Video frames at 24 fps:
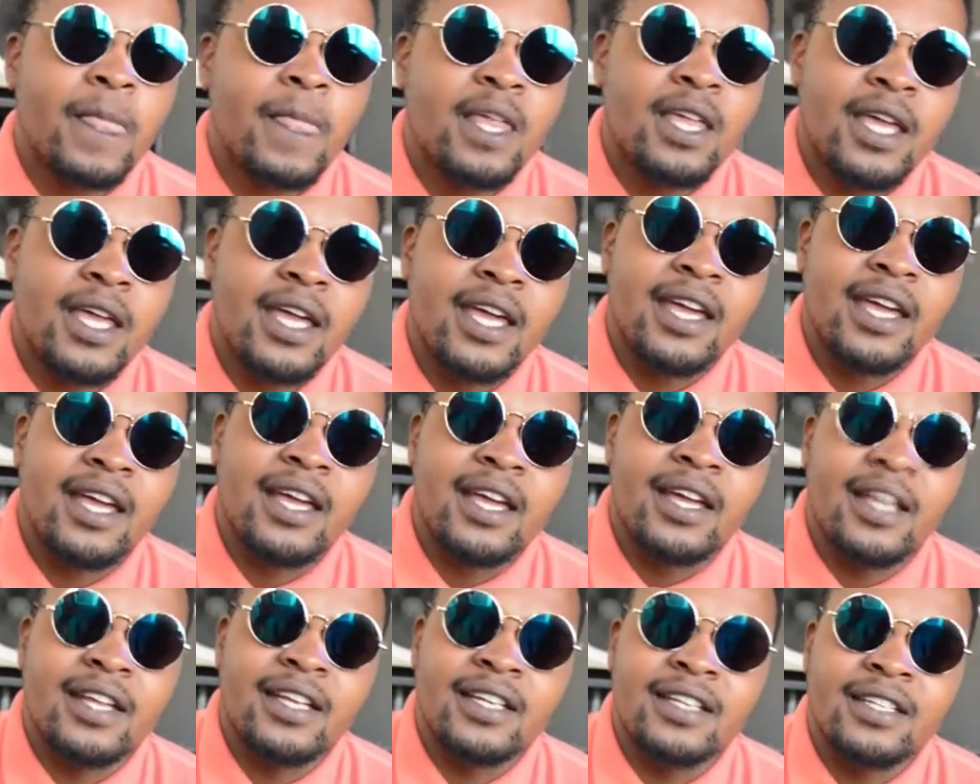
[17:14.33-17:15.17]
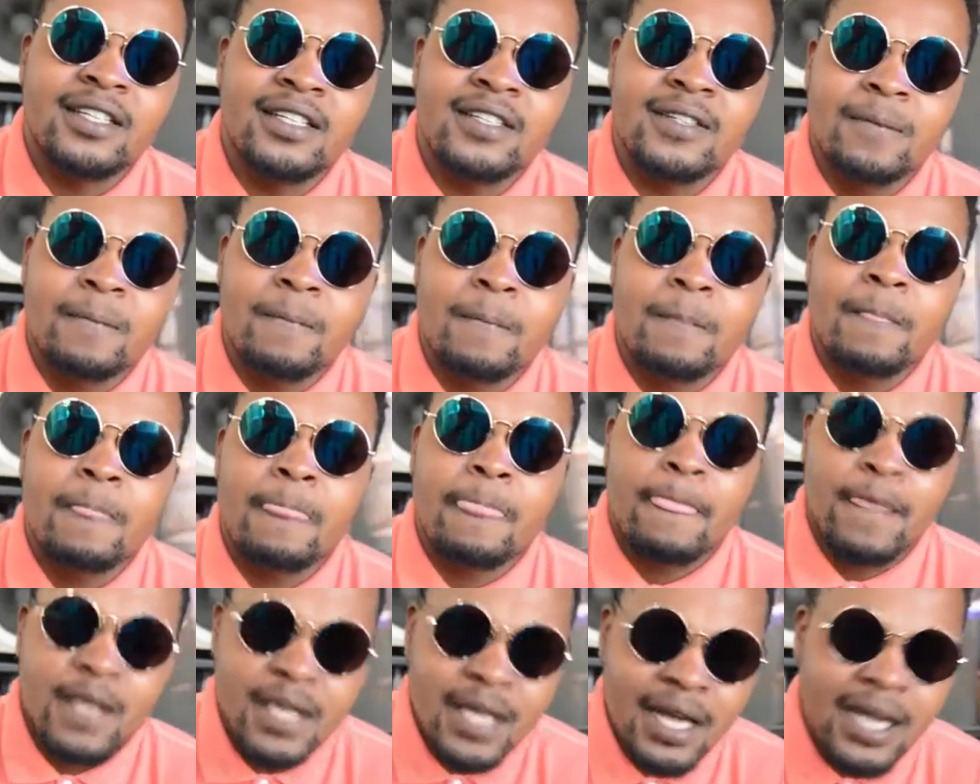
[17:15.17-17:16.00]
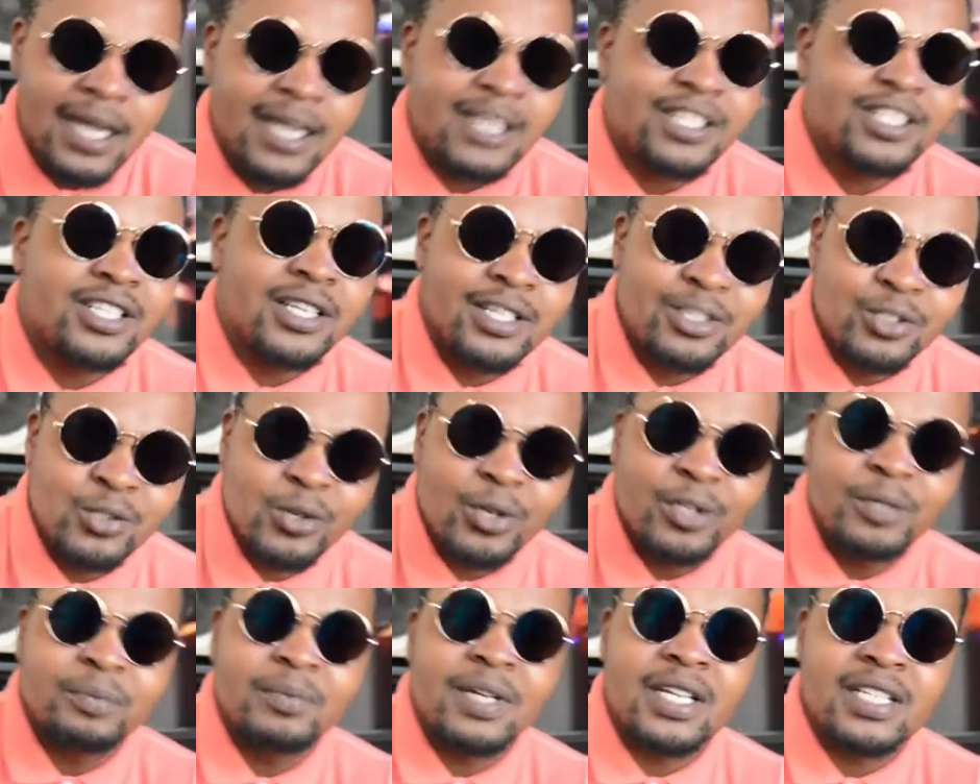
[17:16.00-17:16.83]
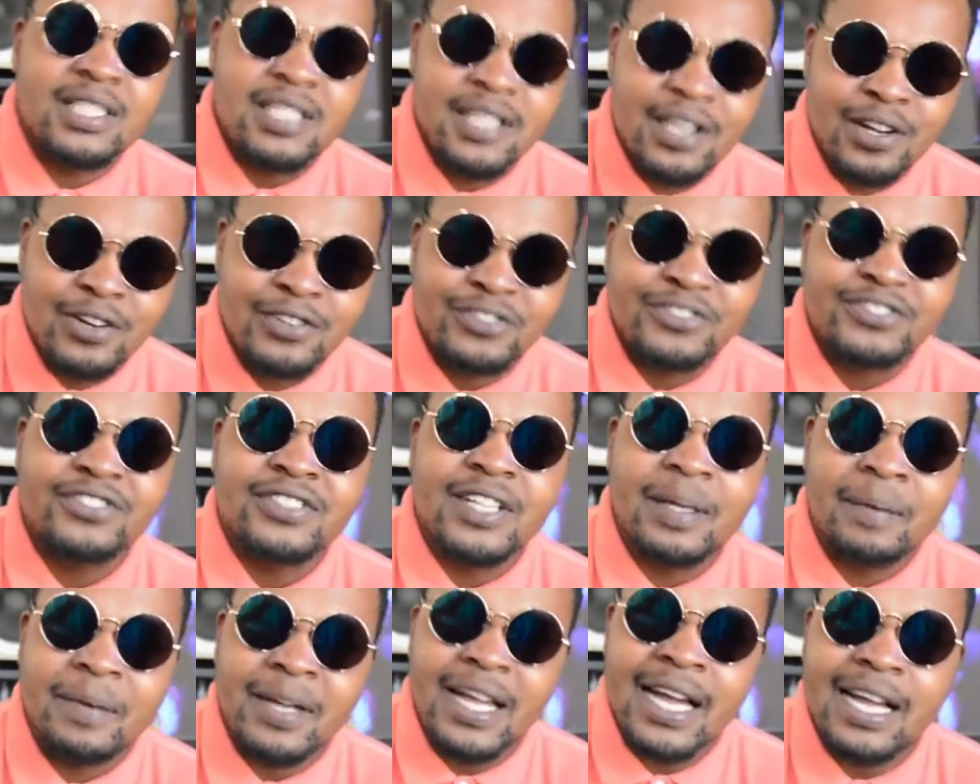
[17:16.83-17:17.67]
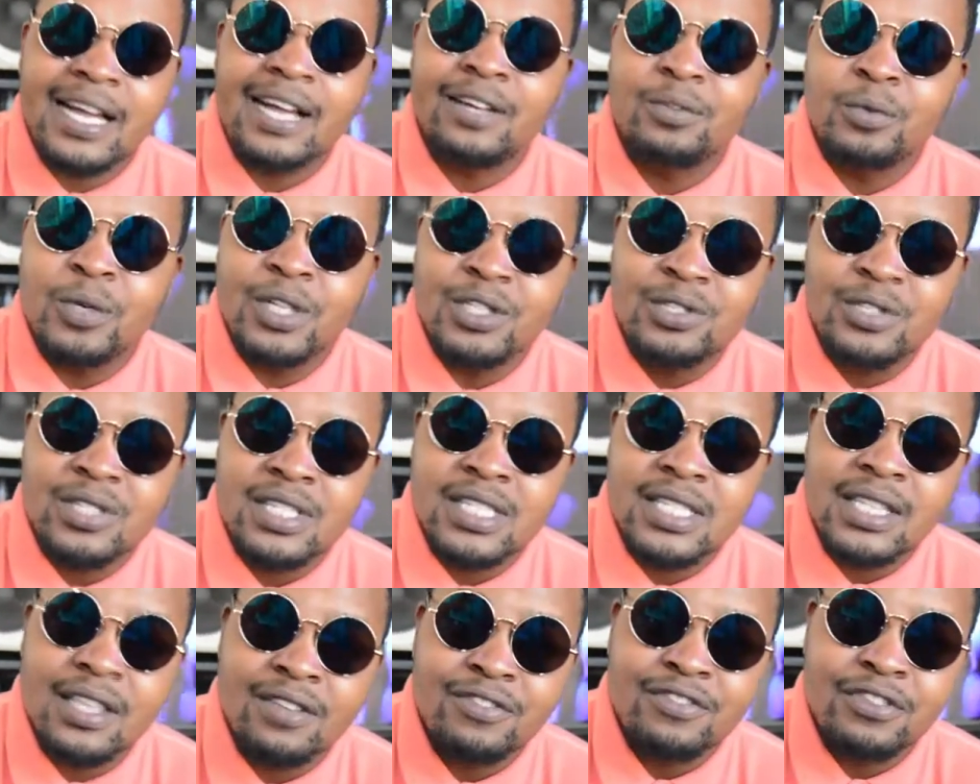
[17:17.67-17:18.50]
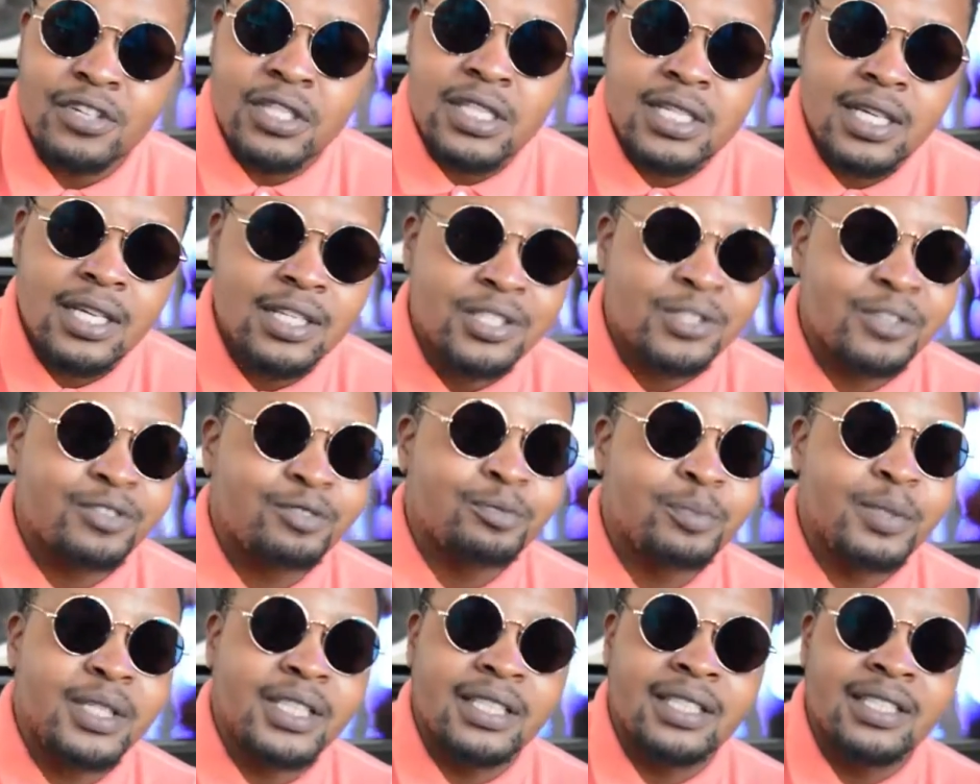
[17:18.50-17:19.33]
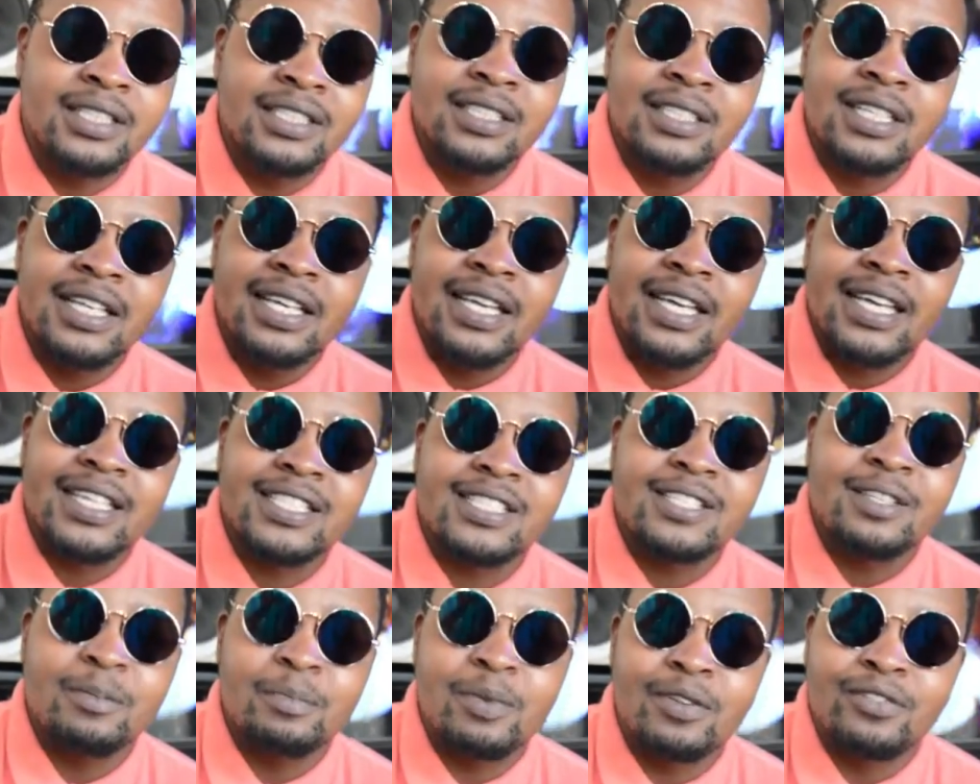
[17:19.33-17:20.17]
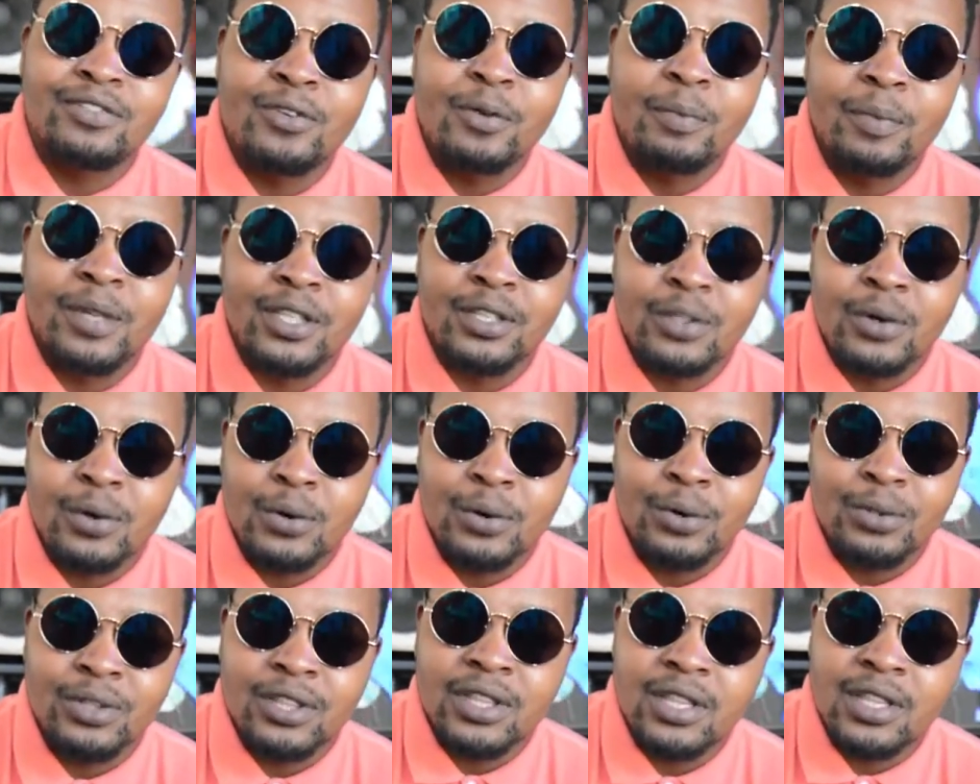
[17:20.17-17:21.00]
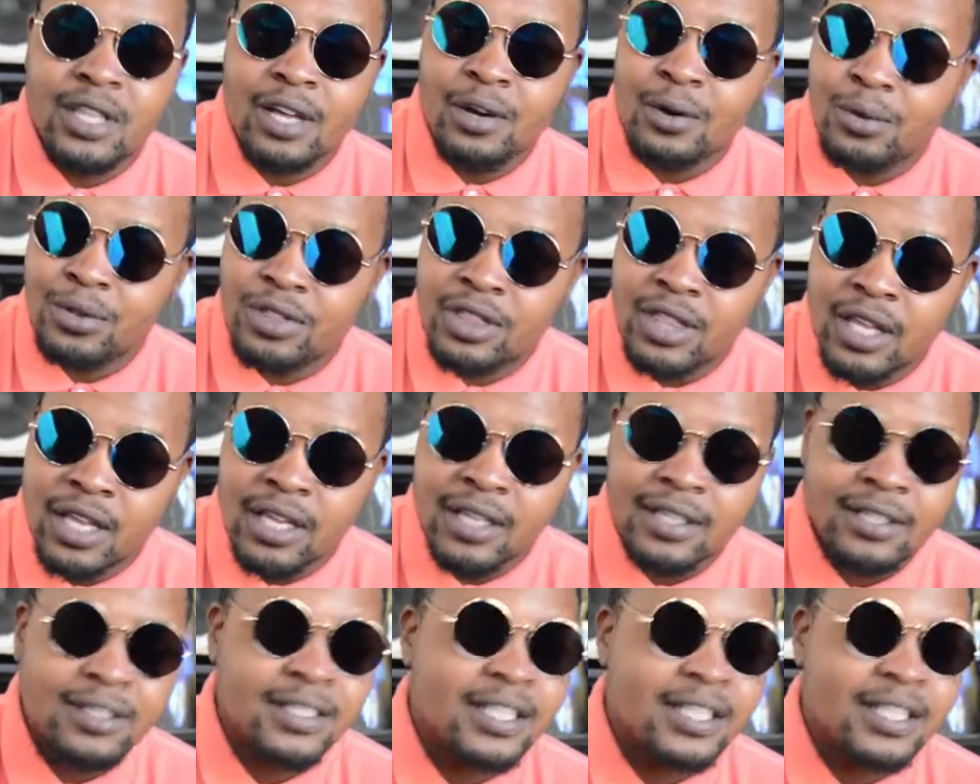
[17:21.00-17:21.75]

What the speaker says: And yeah, I actually enjoyed myself. I can't wait to see the footage of me actually performing the whole thing.